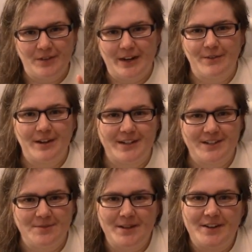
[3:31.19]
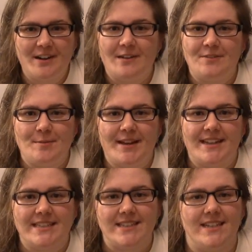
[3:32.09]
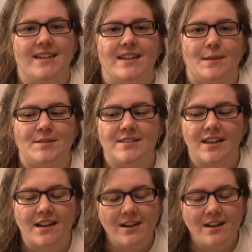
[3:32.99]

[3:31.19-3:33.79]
when I walk into my craft room I can see it, and I'm just like,